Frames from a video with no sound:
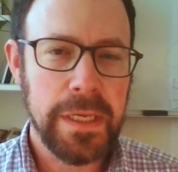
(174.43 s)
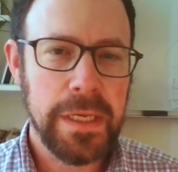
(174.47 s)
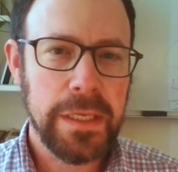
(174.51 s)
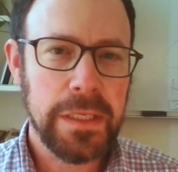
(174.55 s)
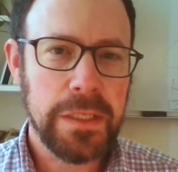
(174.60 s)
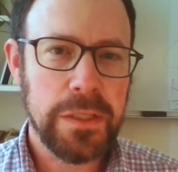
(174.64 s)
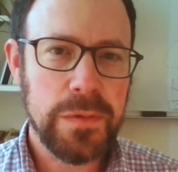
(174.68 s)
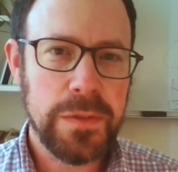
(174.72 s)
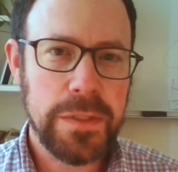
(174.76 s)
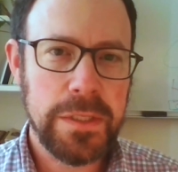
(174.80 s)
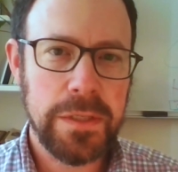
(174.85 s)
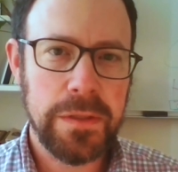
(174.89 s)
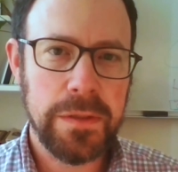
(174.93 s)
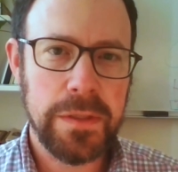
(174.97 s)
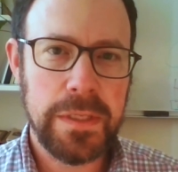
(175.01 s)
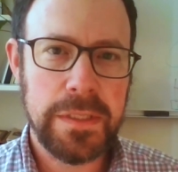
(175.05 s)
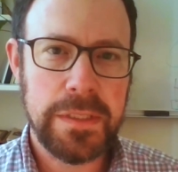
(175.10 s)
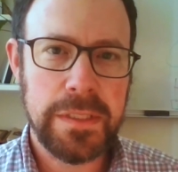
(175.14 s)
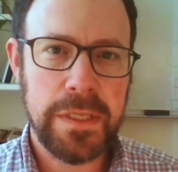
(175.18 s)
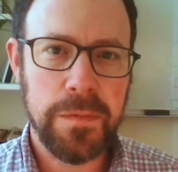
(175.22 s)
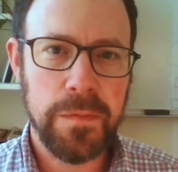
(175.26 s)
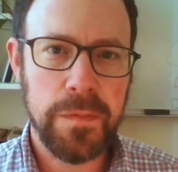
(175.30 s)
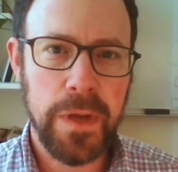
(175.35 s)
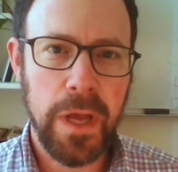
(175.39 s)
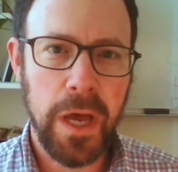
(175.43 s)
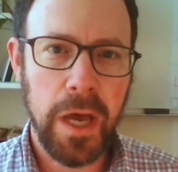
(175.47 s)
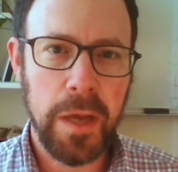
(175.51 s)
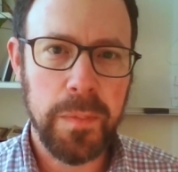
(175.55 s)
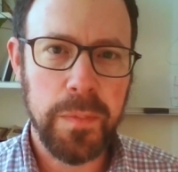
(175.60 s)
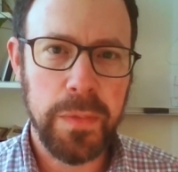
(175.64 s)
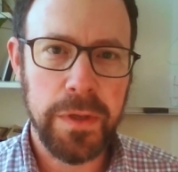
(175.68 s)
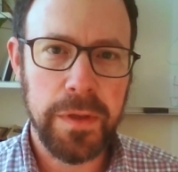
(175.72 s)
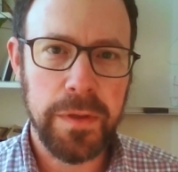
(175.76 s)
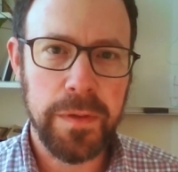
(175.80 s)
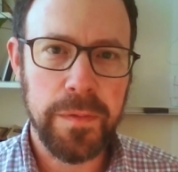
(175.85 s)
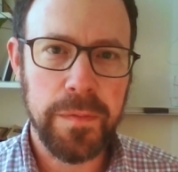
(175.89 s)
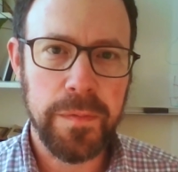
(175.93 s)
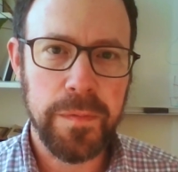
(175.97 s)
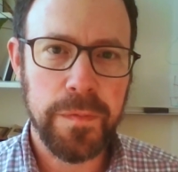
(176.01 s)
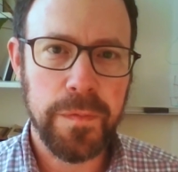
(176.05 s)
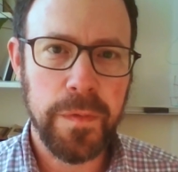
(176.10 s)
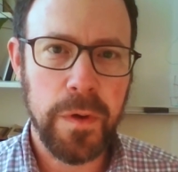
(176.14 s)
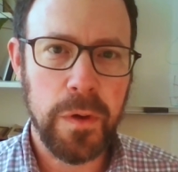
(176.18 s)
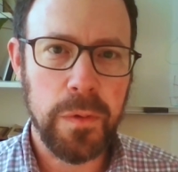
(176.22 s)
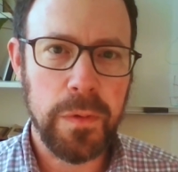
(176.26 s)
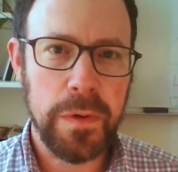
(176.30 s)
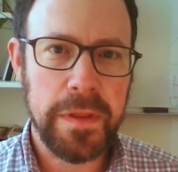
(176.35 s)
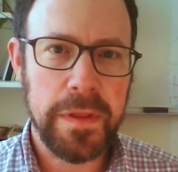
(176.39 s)
utilities have not been
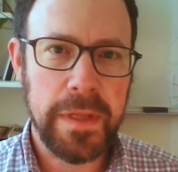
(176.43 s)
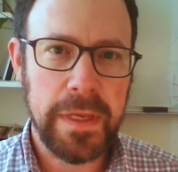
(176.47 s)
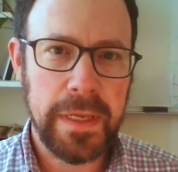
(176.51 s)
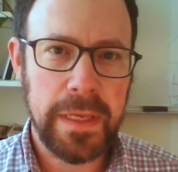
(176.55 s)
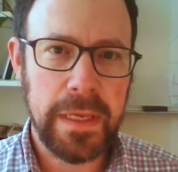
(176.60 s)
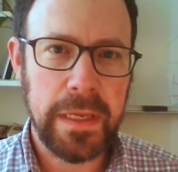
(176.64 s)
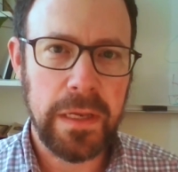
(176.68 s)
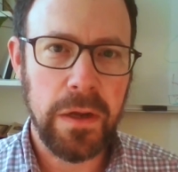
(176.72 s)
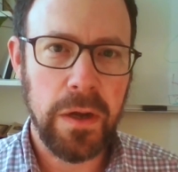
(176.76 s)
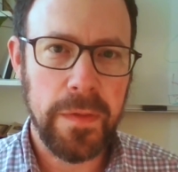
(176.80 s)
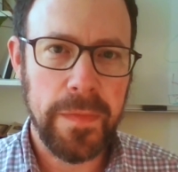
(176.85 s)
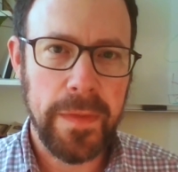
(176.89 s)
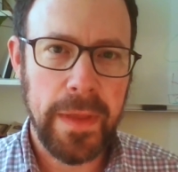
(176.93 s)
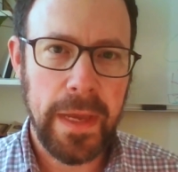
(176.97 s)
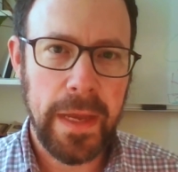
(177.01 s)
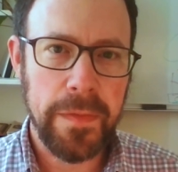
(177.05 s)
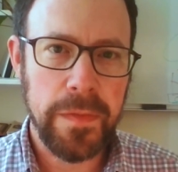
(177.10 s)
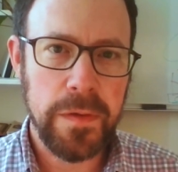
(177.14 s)
forward thinking on that.